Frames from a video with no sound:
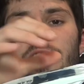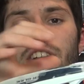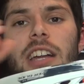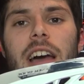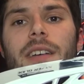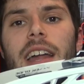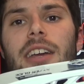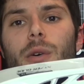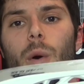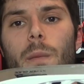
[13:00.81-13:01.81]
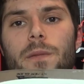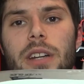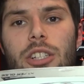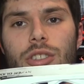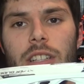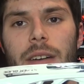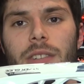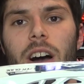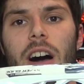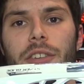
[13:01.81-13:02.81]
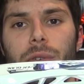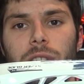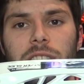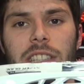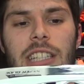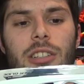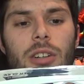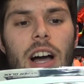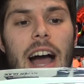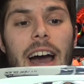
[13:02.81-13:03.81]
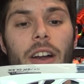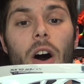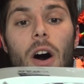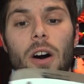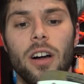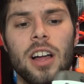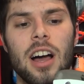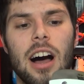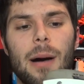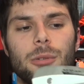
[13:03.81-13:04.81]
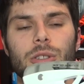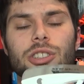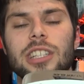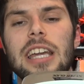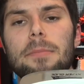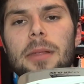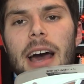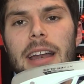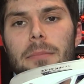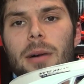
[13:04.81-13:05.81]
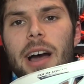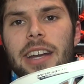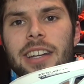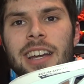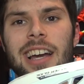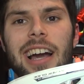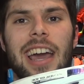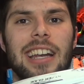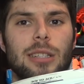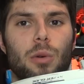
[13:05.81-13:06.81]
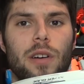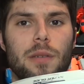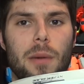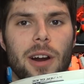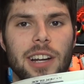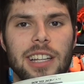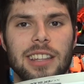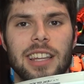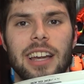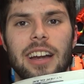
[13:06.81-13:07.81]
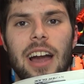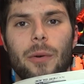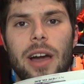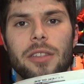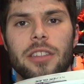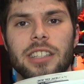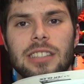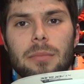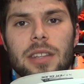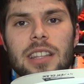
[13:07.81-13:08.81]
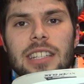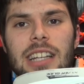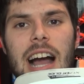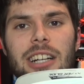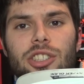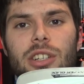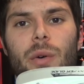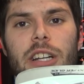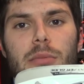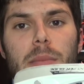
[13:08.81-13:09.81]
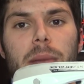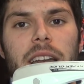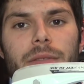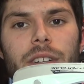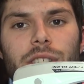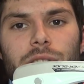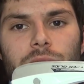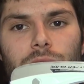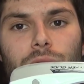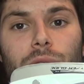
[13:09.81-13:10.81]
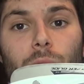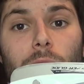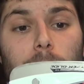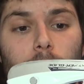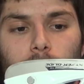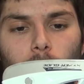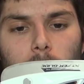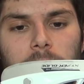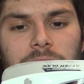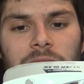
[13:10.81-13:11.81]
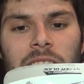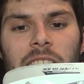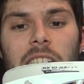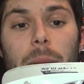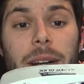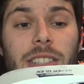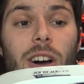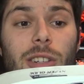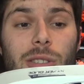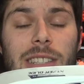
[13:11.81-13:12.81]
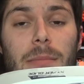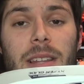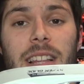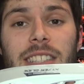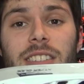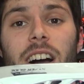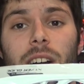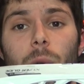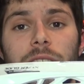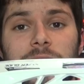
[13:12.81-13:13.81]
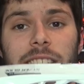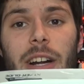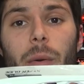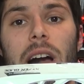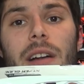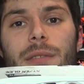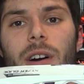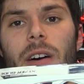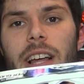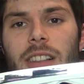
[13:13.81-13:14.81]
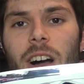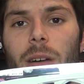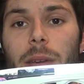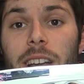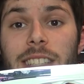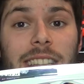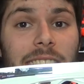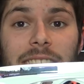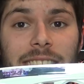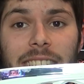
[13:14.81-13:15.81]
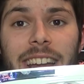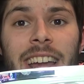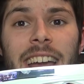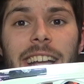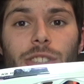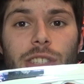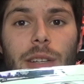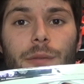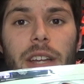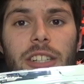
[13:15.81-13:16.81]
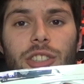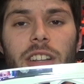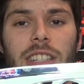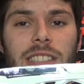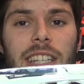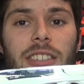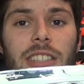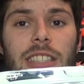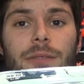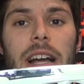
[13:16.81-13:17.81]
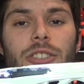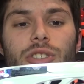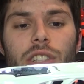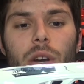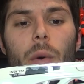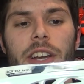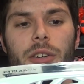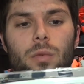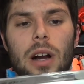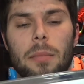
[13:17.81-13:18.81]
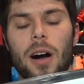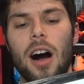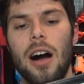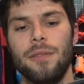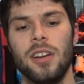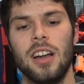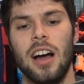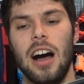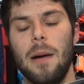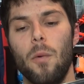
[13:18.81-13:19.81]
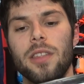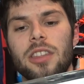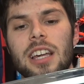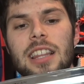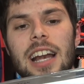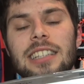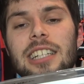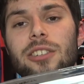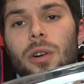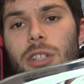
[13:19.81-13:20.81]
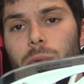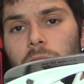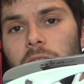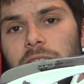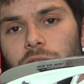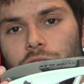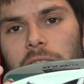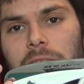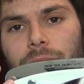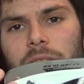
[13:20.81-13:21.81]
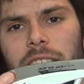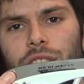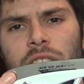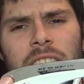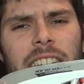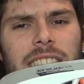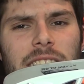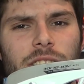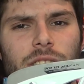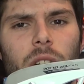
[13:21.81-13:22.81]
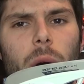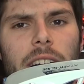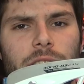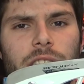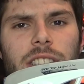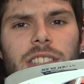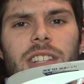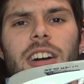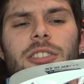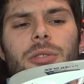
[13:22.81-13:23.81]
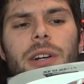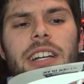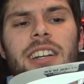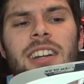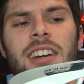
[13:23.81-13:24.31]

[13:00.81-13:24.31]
that you're going to have any chrome finish left on your steel at all. So just keep that in mind. Again, it's more of a marketing thing rather than something that's actually going to be beneficial to your performance. And it's also something that's not going to stick around for all that long because at the end of the day, it's just a finish on the steel. It's eventually going to rub off. One thing that I did notice regarding the shiny finish is that snow actually stuck to it